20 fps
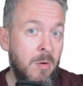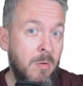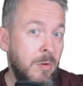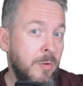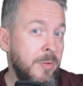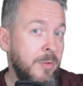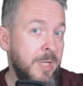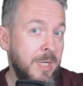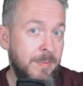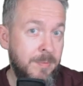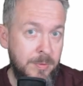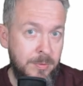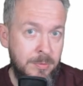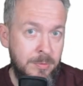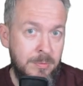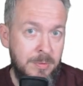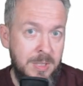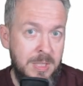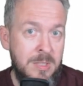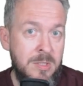all you have to
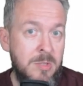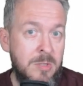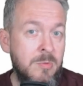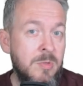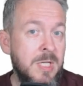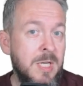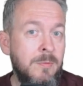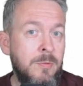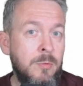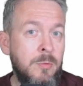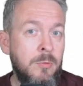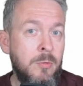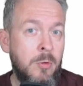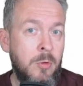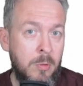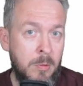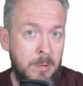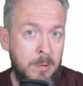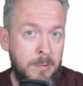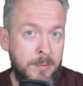do is you have to
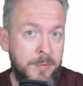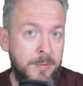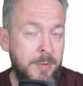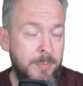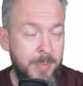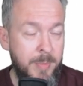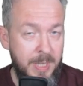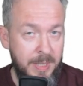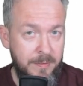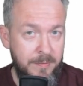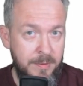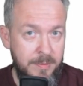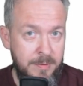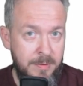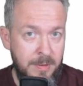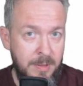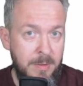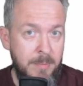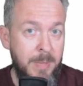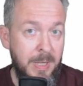hold the
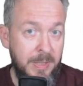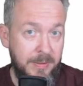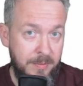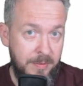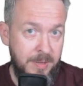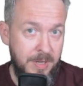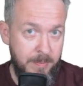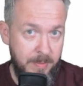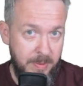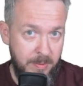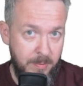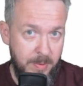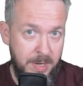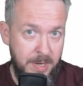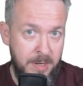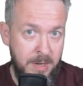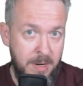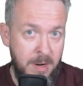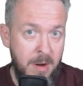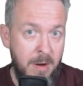button, button number
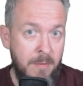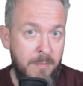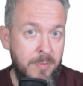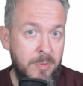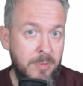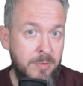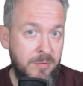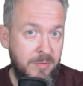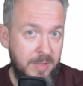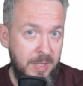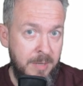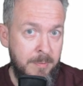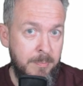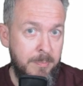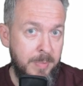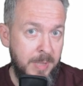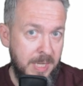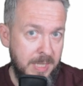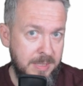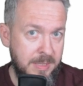one, for ten
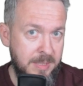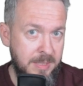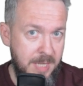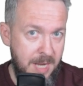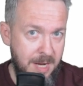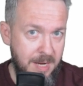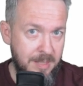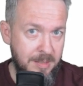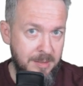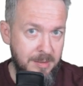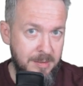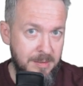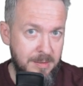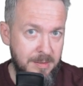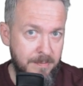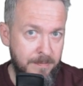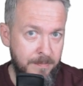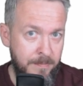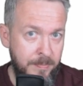plus seconds.